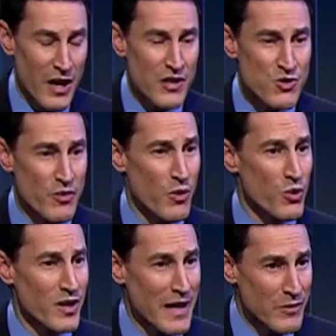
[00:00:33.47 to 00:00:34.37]
and so they
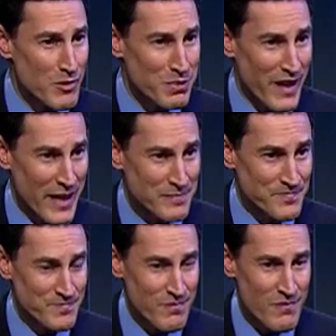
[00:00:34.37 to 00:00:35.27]
weren't allowed to play.
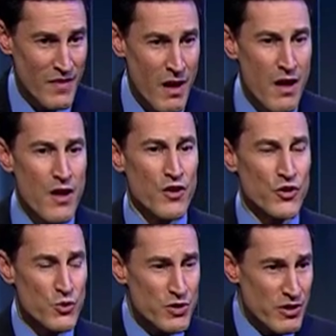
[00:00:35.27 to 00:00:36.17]

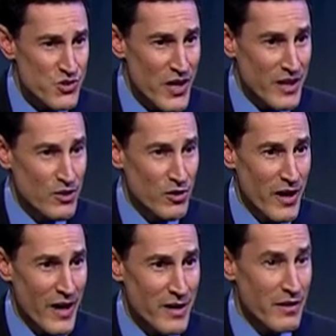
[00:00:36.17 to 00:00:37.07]
You took a second look
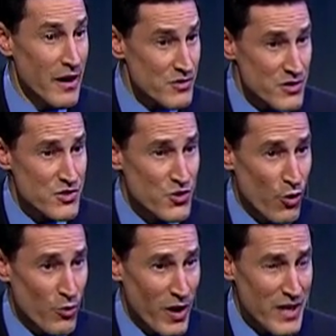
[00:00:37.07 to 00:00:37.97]
at it, as is
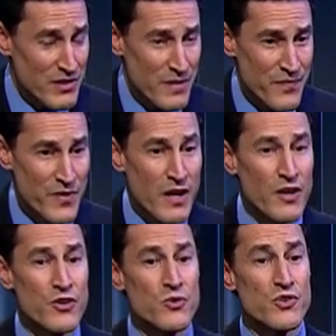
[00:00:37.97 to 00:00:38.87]
your right.
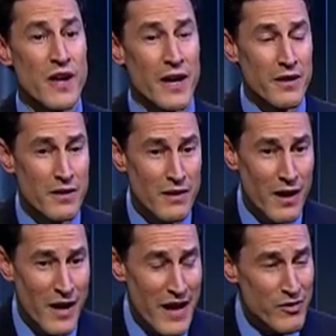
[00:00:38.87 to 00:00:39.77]
You said,
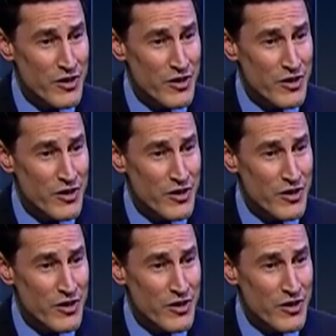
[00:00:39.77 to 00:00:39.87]
I have a